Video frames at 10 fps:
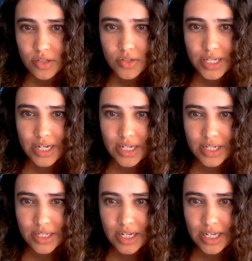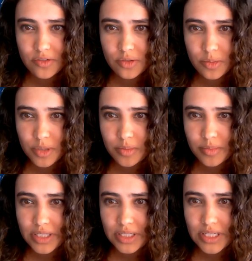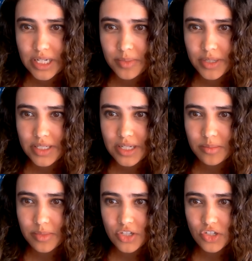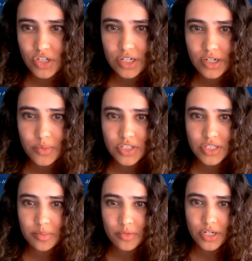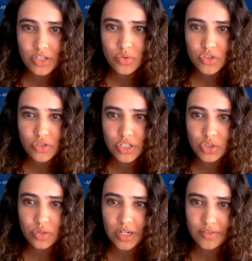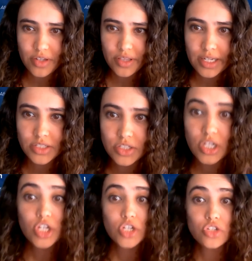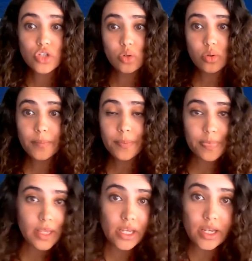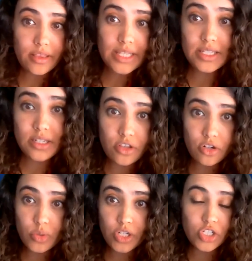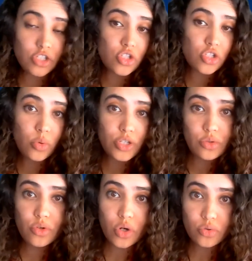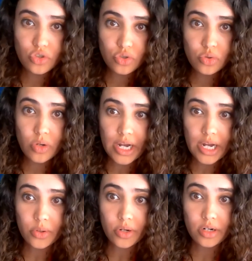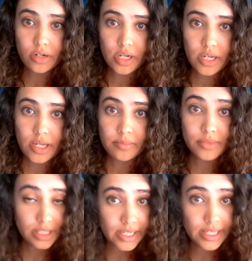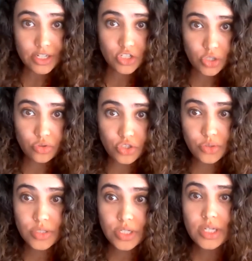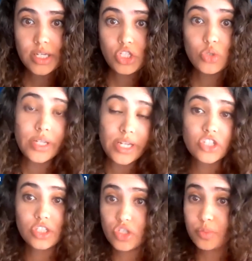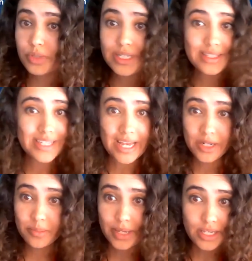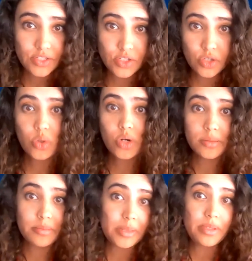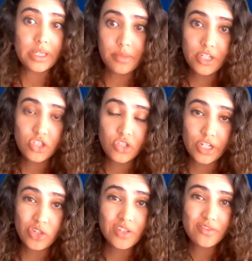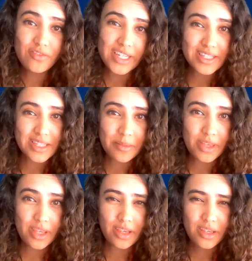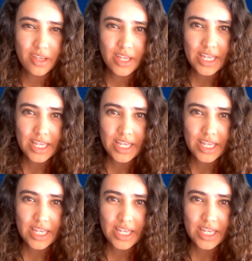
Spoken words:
Okay, I have a diploma in database administrator and I want to upgrade to a degree. Do you offer that? So that's another question. So when you go to our, the link I showed you, you can actually just put in database or maybe administrator, and you can find something,